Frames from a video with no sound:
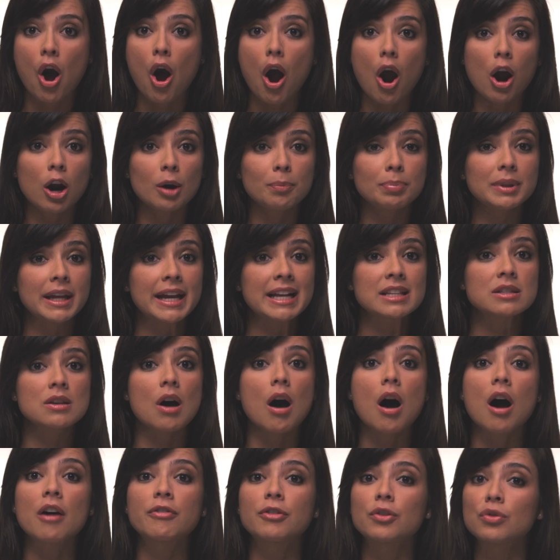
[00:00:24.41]
Our plans
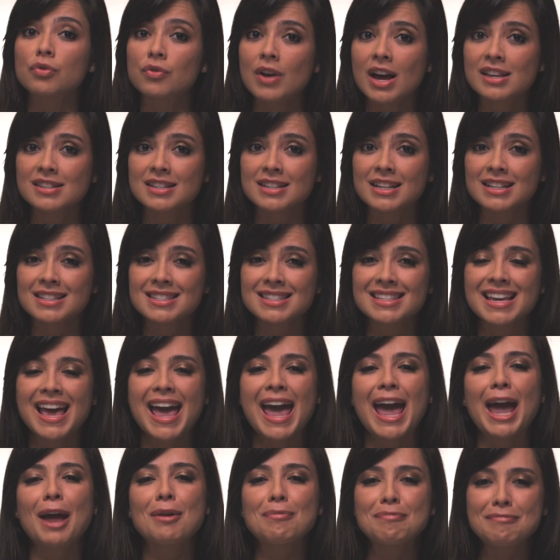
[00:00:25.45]
offer residents
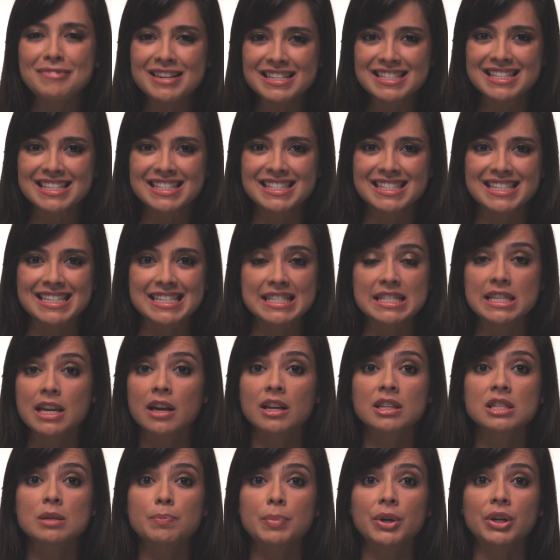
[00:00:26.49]
and businesses the
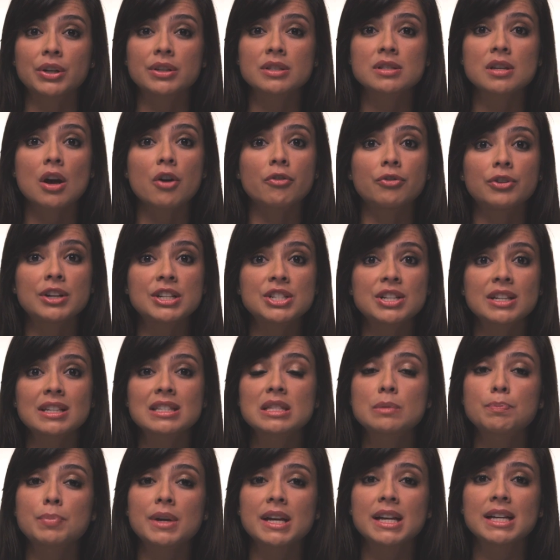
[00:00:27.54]
experience of reaching
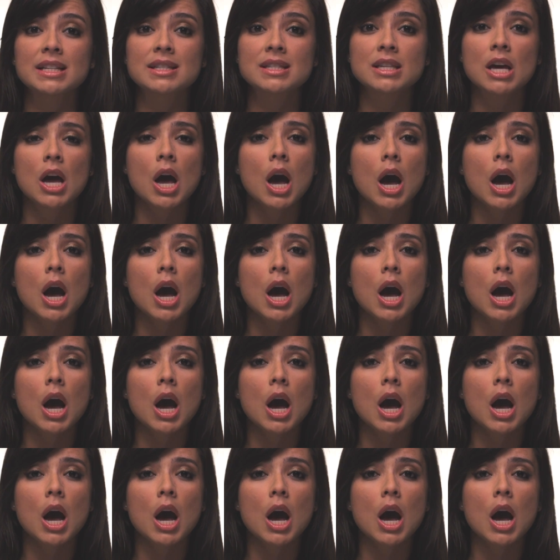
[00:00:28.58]
speeds